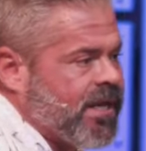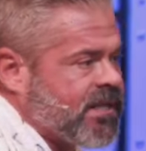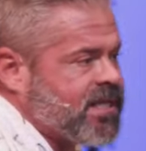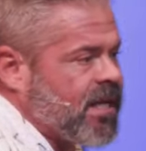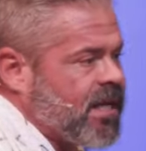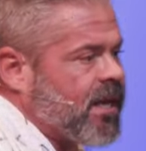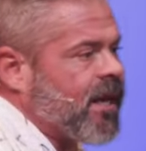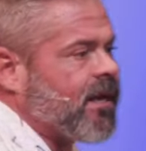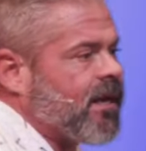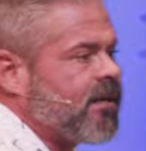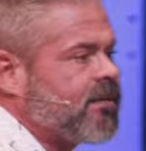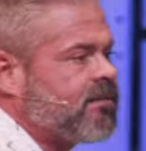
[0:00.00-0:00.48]
get it
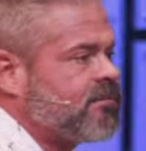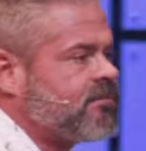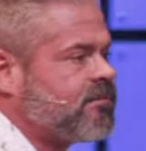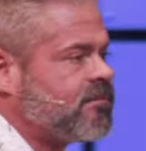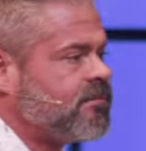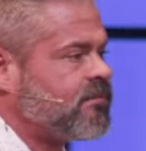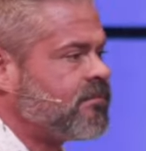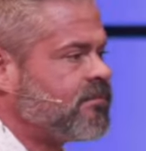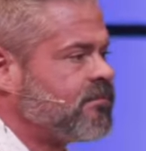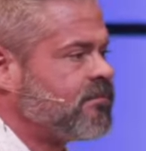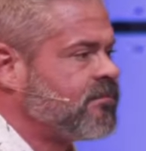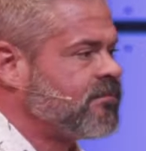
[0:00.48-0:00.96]
today.
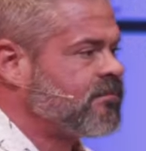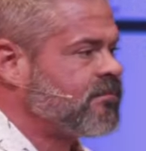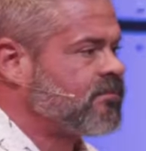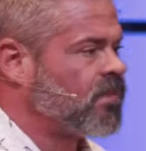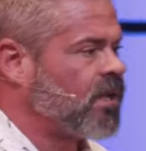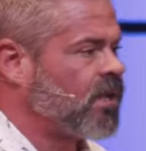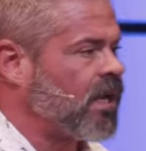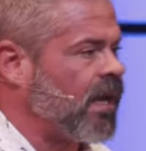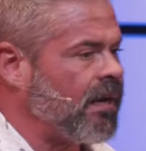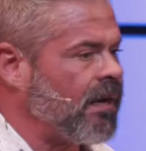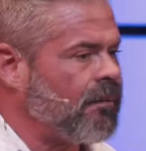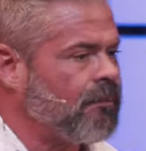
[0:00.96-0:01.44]

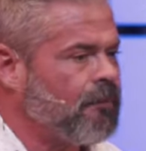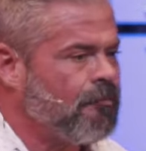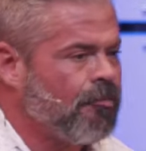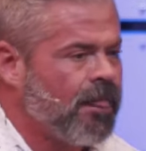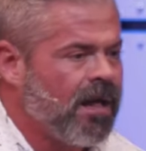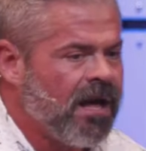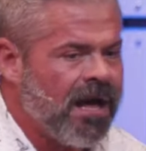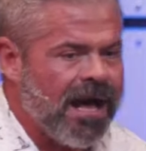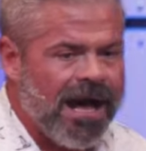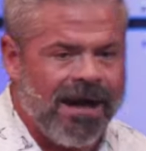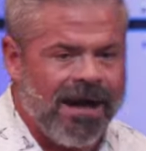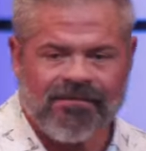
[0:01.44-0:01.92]
Okay?
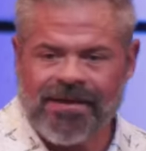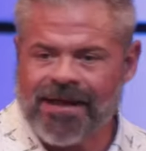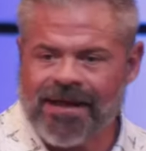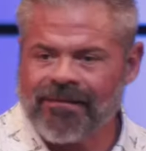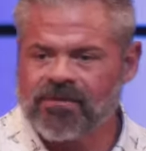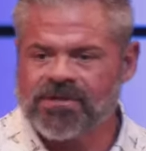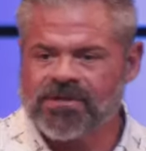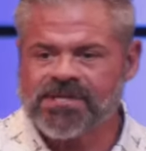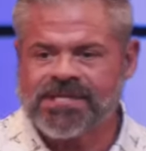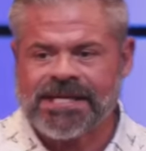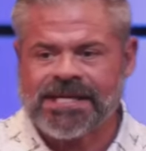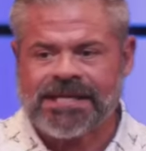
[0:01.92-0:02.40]
I've
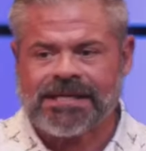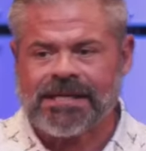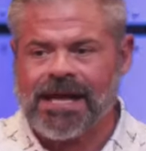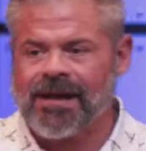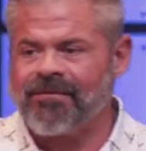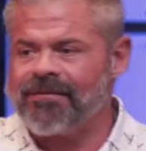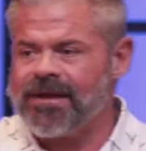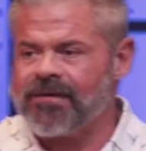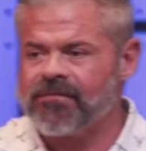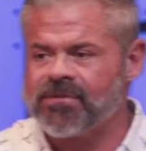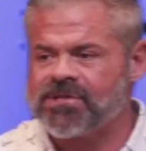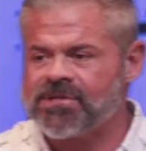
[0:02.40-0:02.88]
never seen
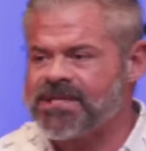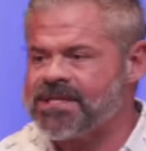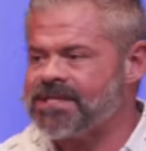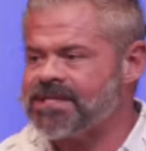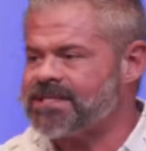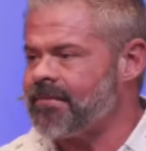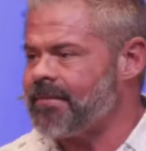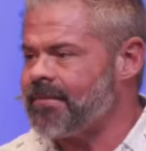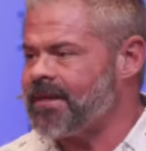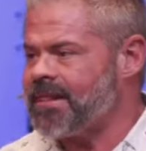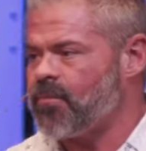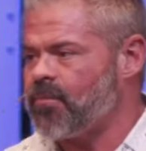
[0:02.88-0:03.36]
I've never seen
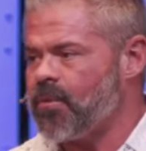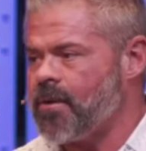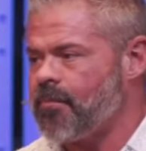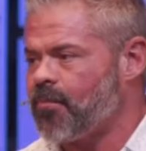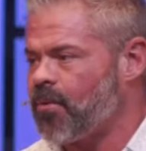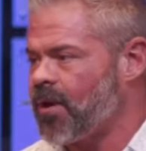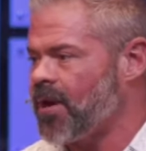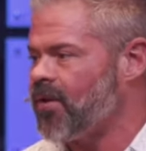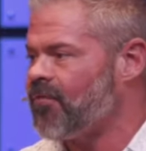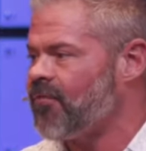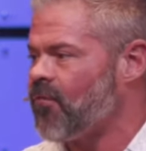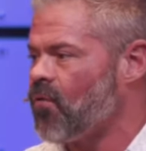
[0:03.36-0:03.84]
somebody that we
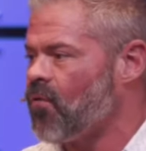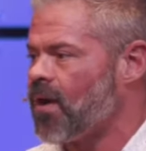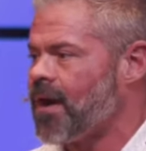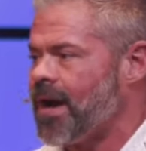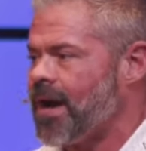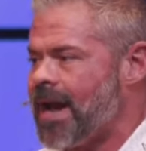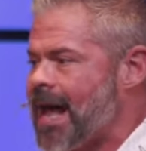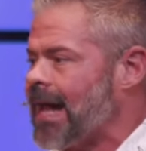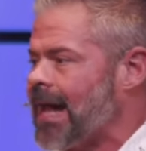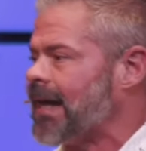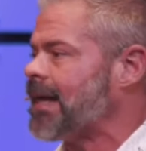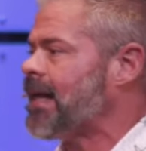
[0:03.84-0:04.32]
prayed for
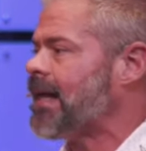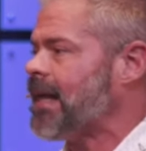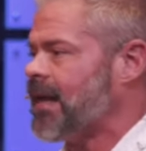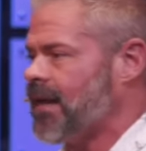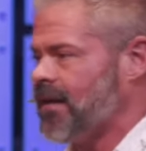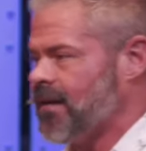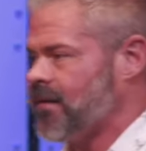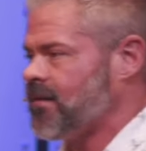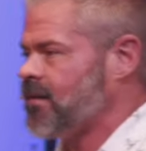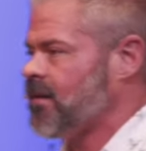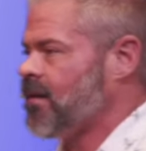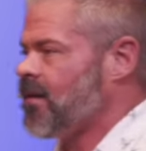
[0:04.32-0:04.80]
not get
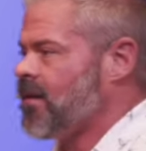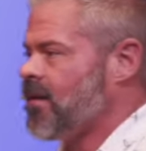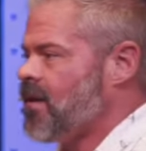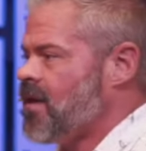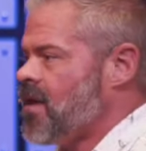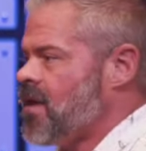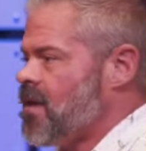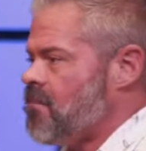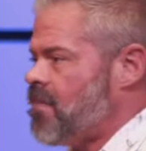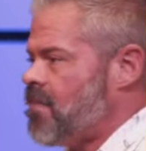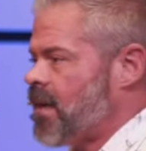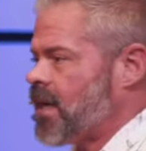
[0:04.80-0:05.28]
it,
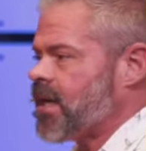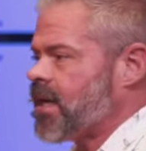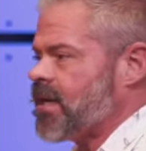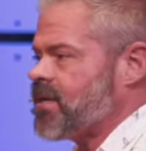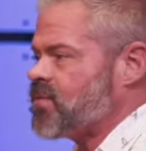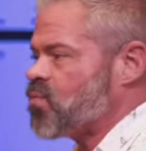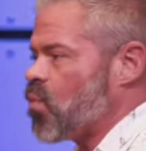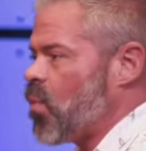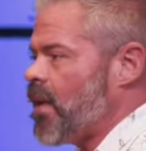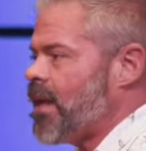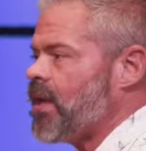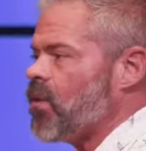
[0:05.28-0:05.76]

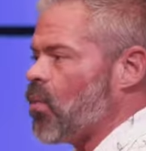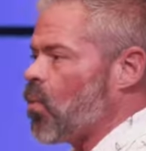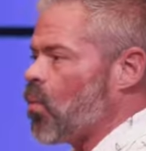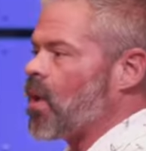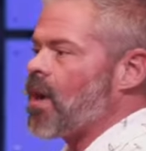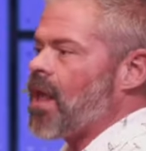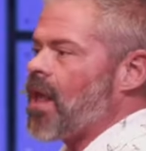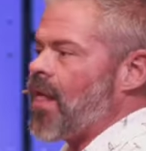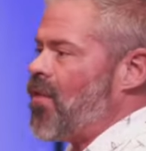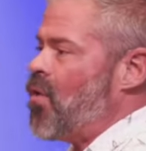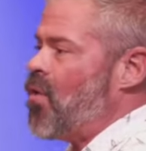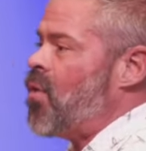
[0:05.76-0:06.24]
because we
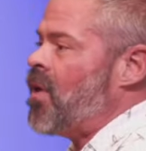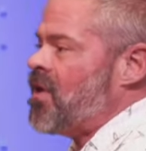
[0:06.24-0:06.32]
we're not